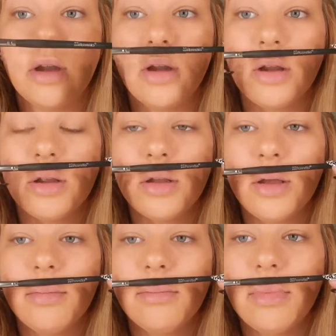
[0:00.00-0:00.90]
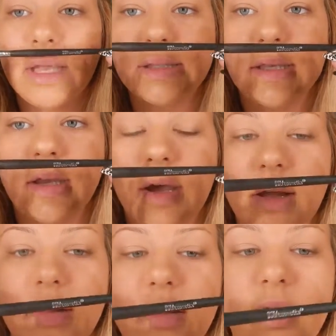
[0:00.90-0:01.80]
are amazing. I
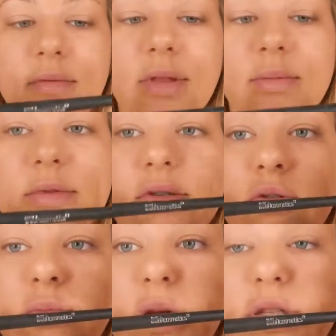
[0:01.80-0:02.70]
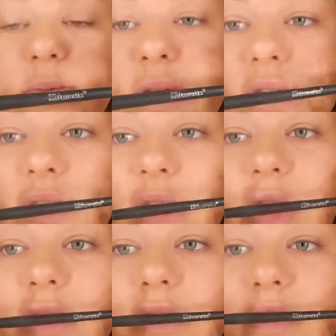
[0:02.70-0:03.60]
love them so much because they
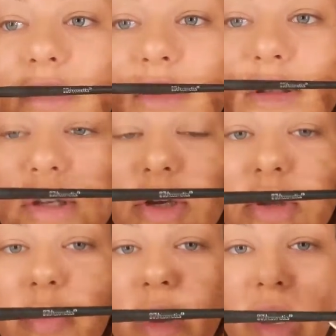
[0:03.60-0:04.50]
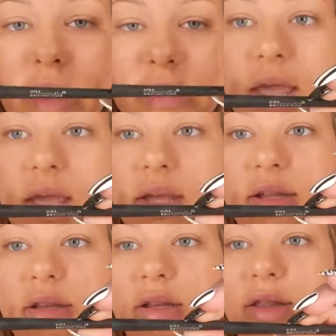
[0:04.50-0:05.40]
are such a good price
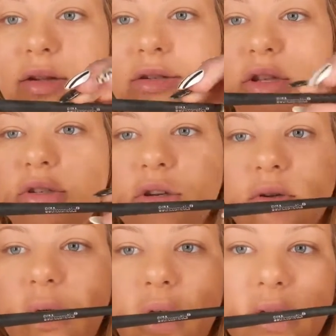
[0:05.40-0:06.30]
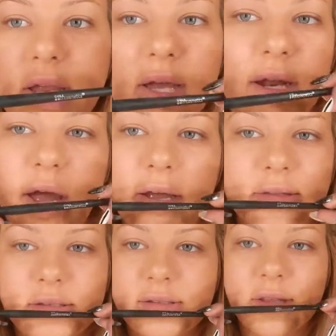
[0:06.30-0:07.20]
and they're such good quality, and I
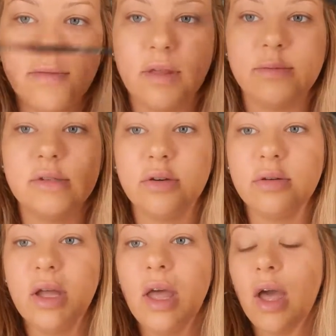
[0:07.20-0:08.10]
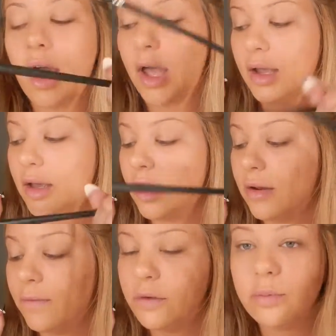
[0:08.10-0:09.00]
just love them. So I got a
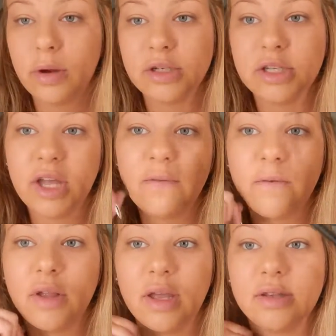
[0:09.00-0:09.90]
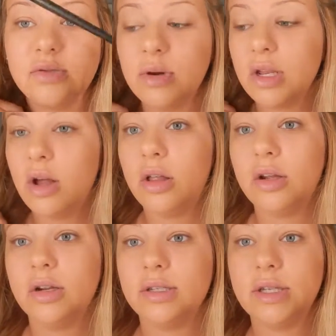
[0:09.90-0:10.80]
full brush kit for like
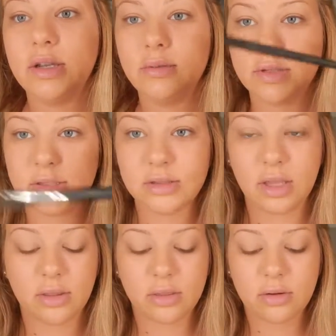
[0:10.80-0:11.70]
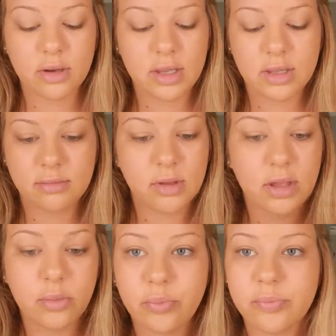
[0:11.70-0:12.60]
$20, and it was like 30
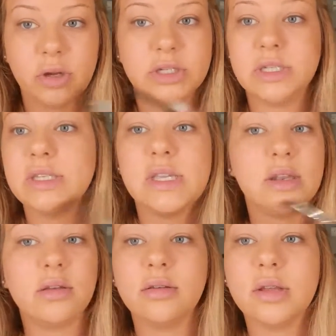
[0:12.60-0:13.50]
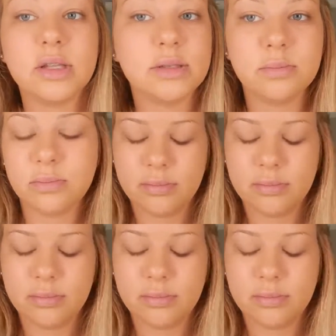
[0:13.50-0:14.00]
brushes, and it's